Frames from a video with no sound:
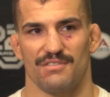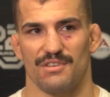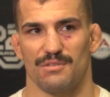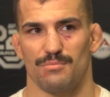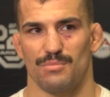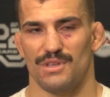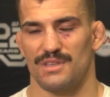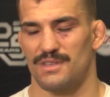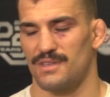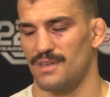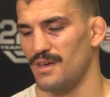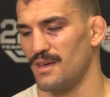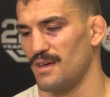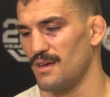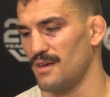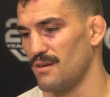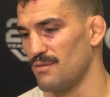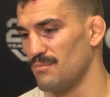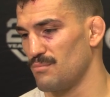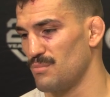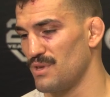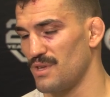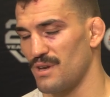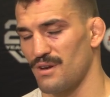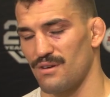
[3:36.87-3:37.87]
He beat
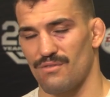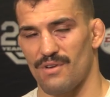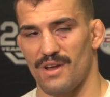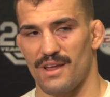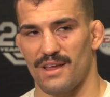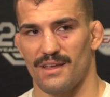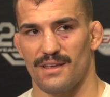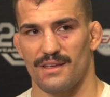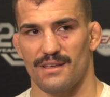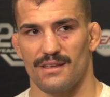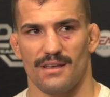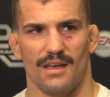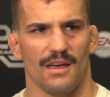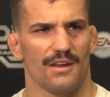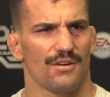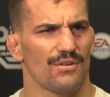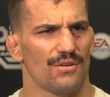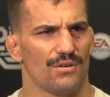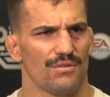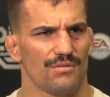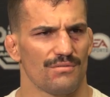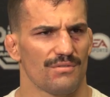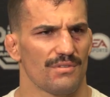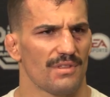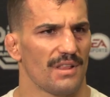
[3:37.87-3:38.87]
a rank, I don't
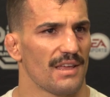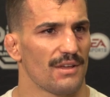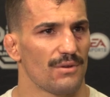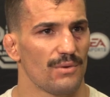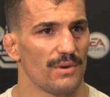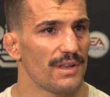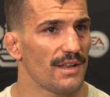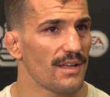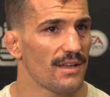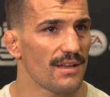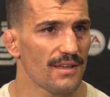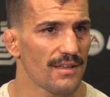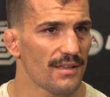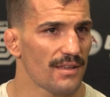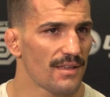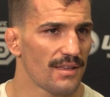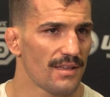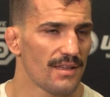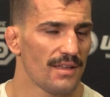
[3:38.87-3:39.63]
know, Clay Guida.